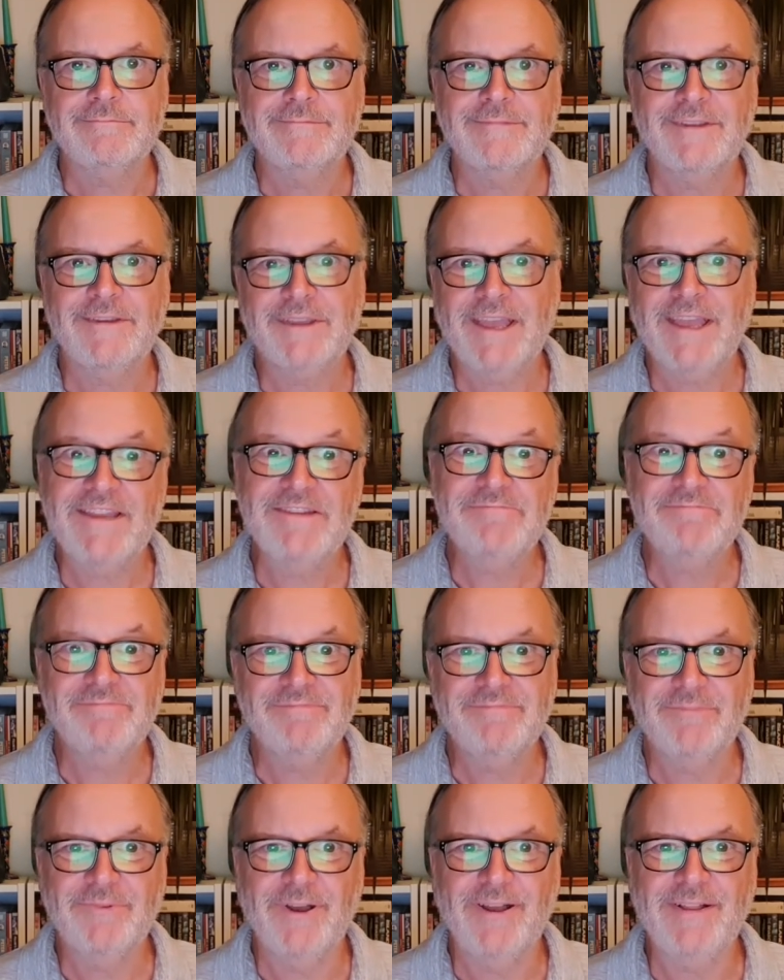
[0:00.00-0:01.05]
Okay,
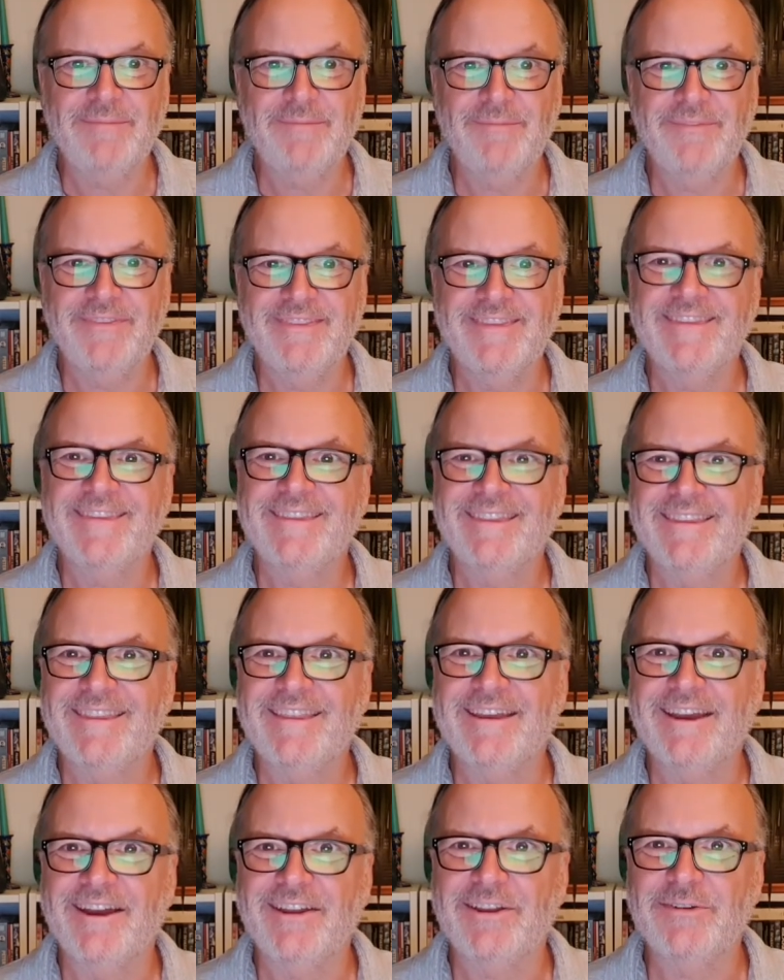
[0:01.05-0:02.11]
well,
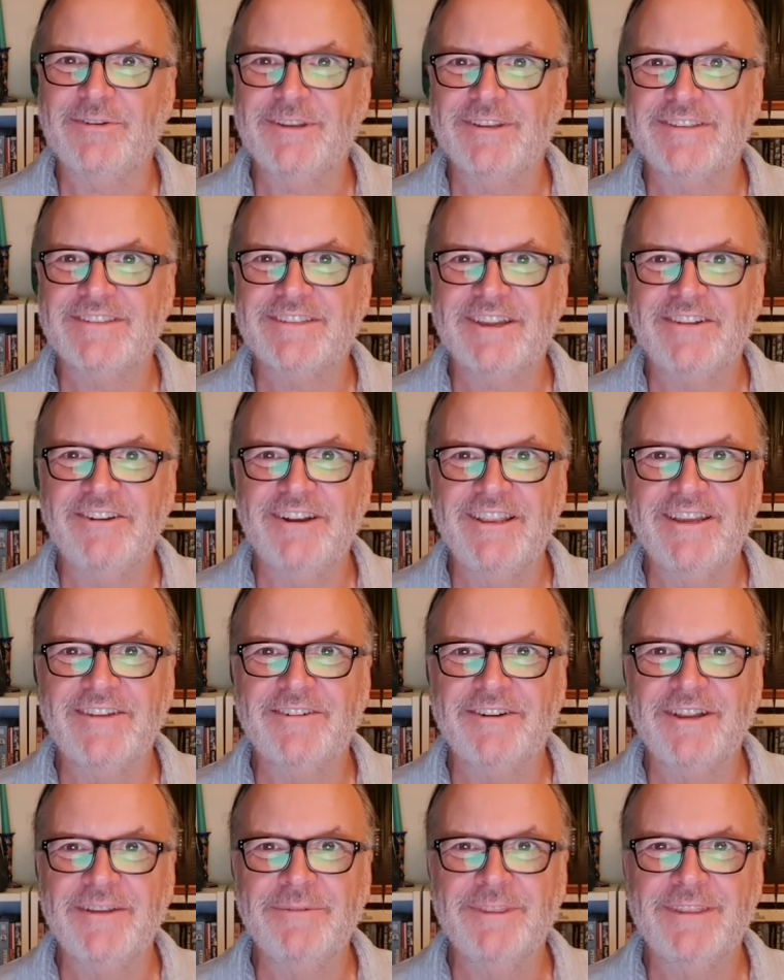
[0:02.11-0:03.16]
I don't necessarily
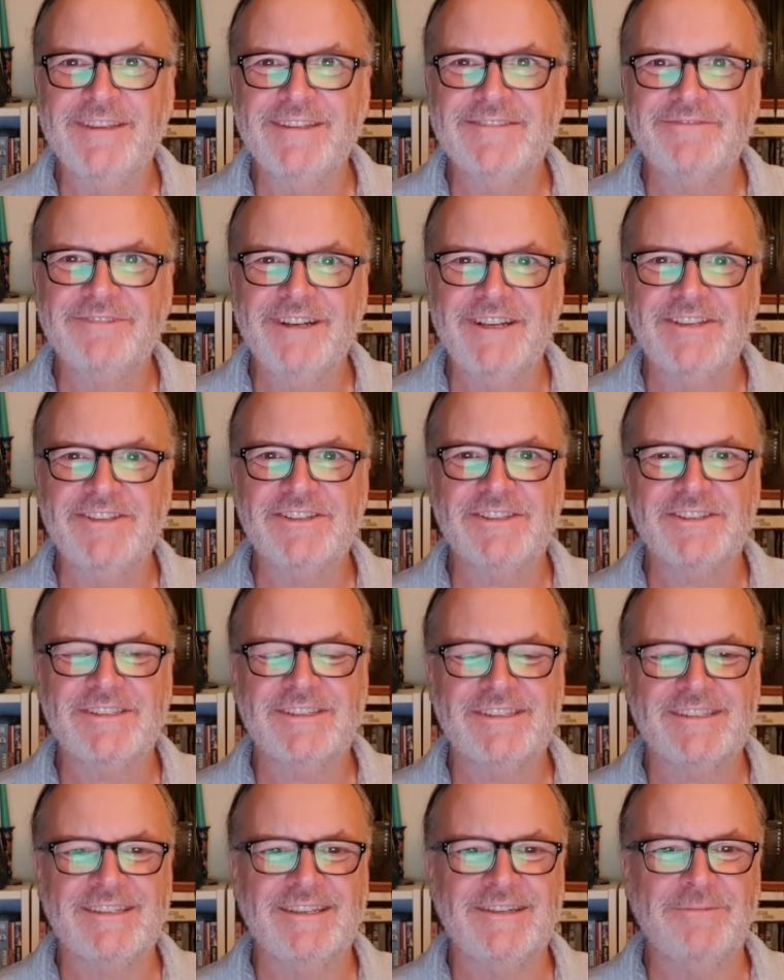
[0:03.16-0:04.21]
agree with his
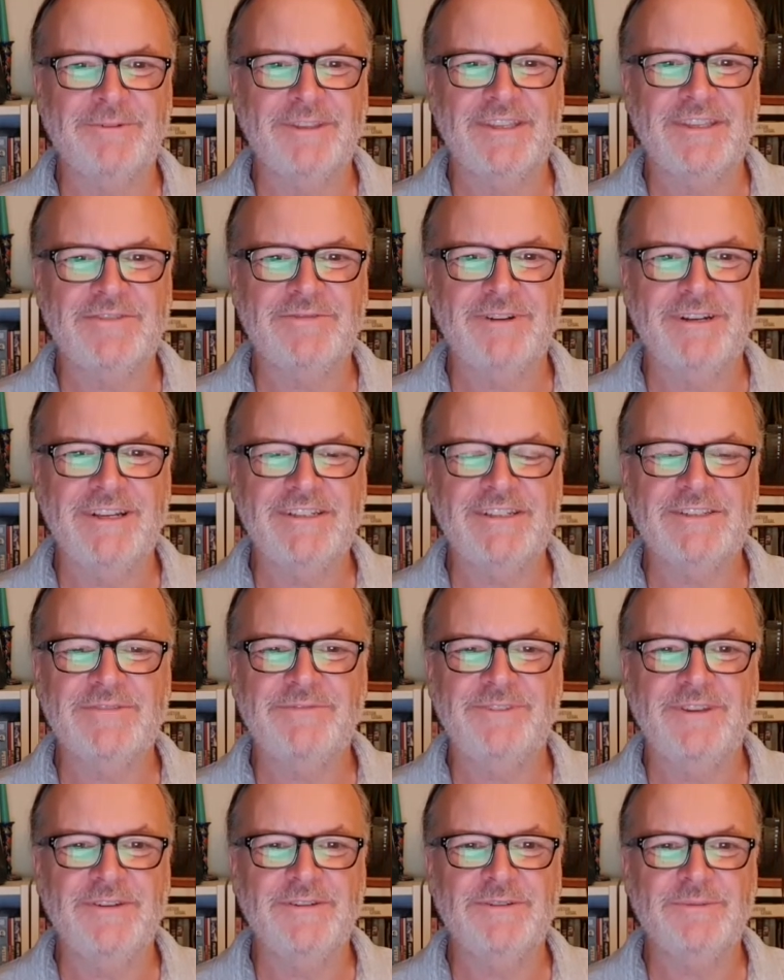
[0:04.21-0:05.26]
religious
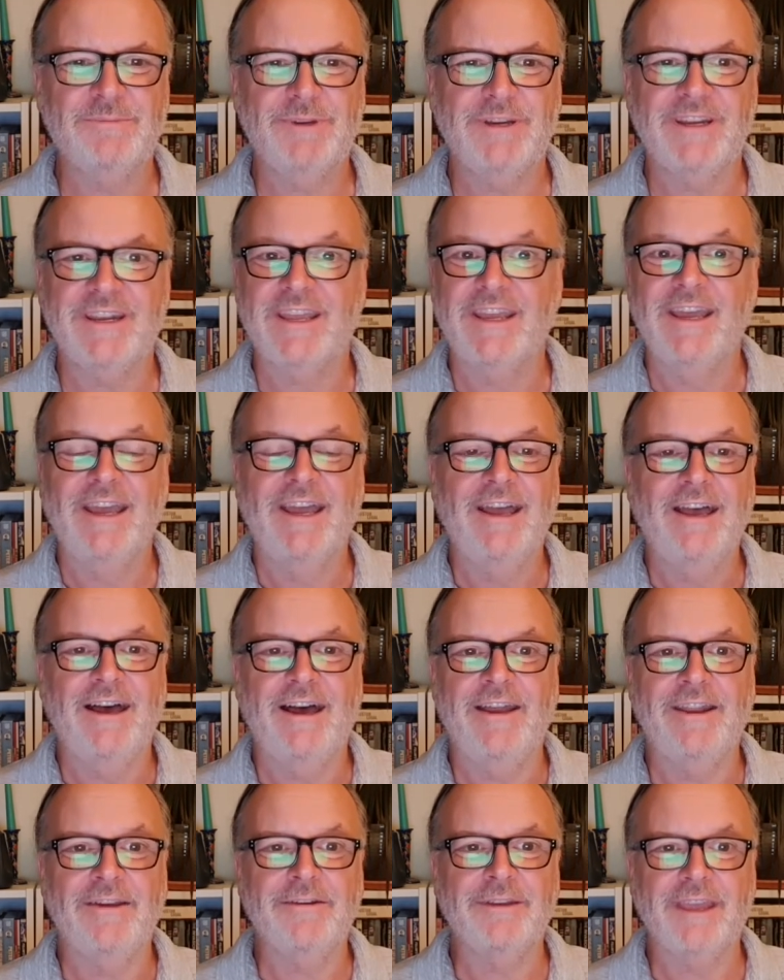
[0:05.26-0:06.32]
views, but
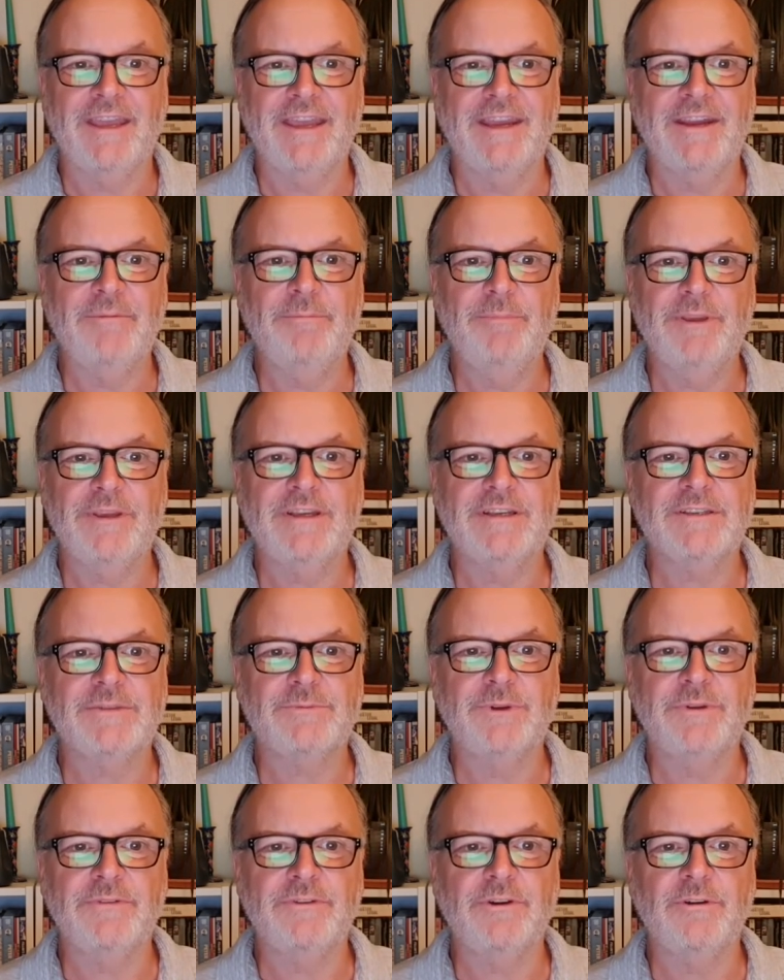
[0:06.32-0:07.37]
I don't care because
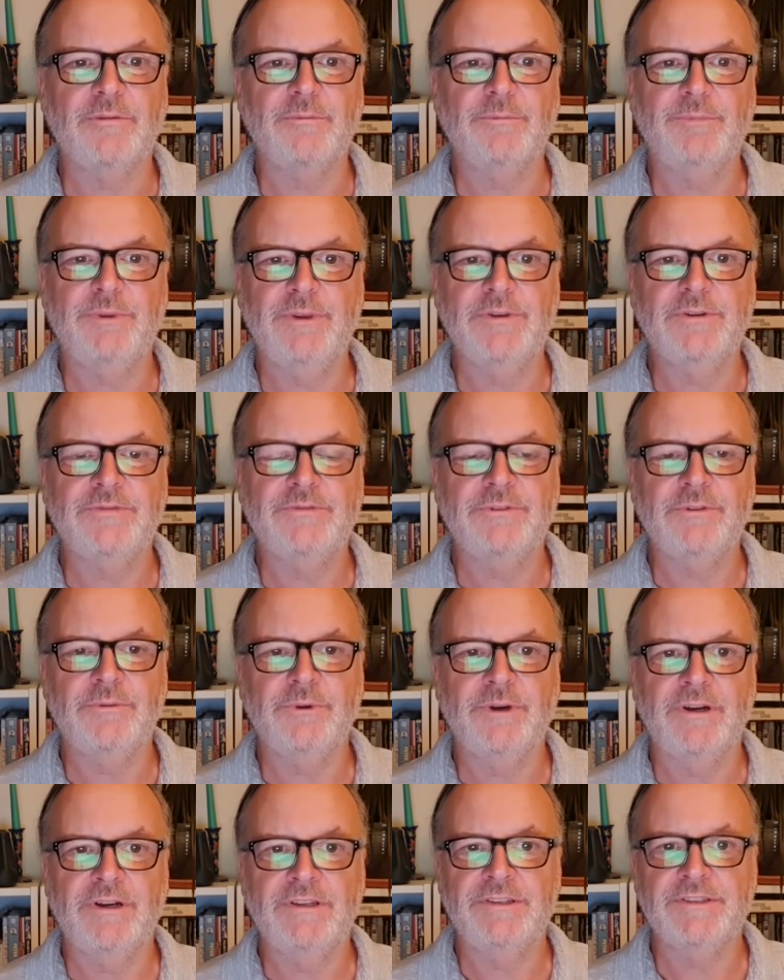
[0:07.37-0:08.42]
we've got beautiful
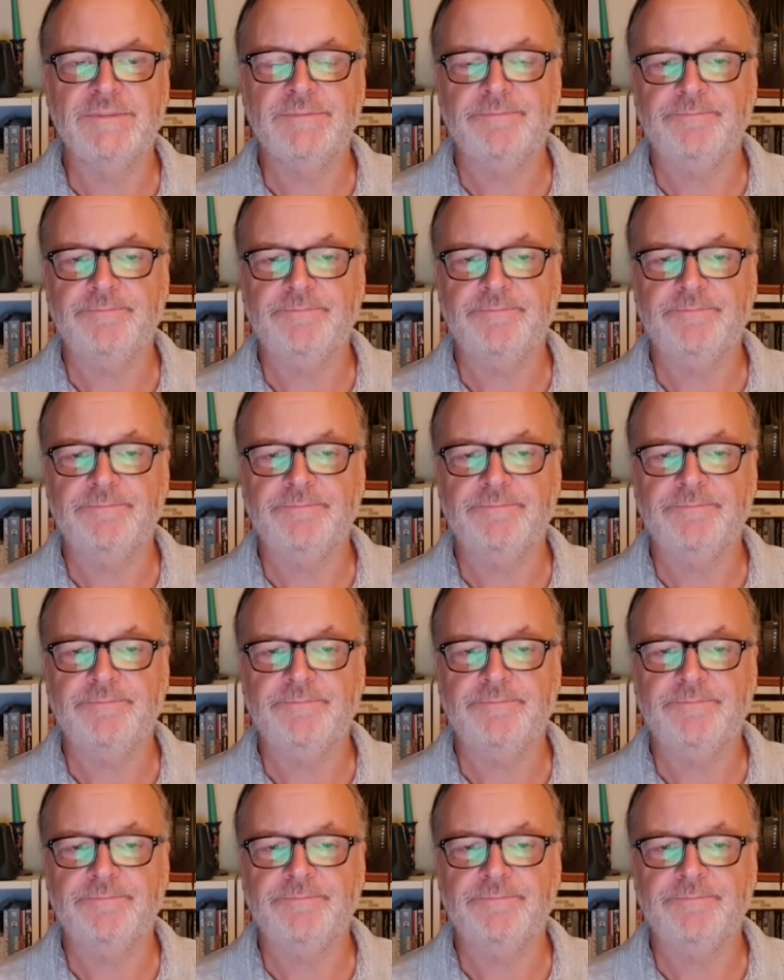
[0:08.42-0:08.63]
words.